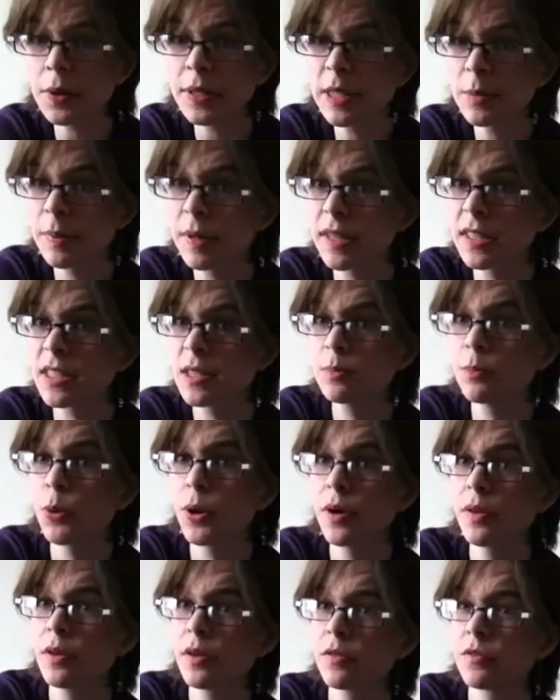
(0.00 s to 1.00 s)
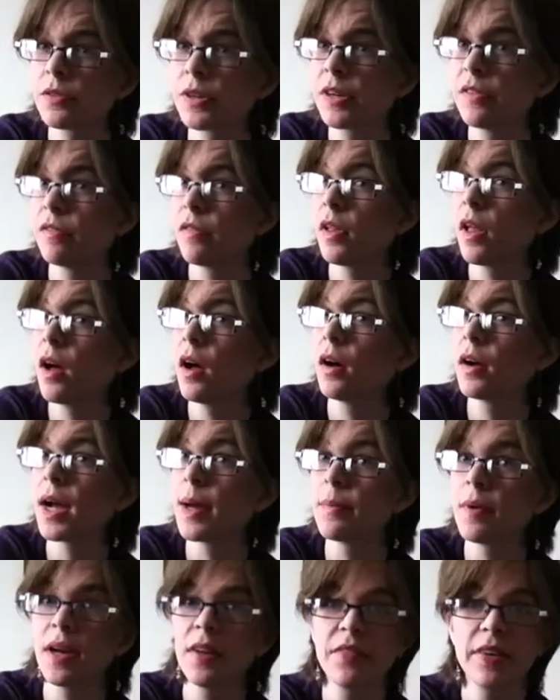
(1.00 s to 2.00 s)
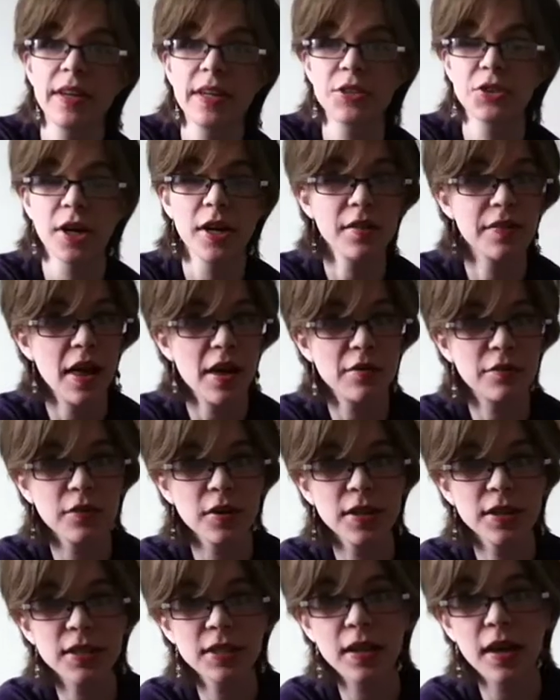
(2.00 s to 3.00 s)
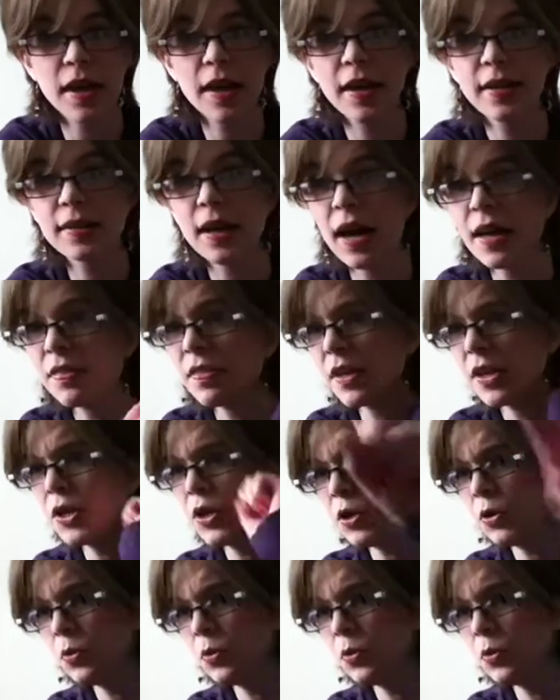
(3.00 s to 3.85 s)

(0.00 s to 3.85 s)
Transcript: going to be a spoiler-free vlog. I'm not even going to try on that front, and I think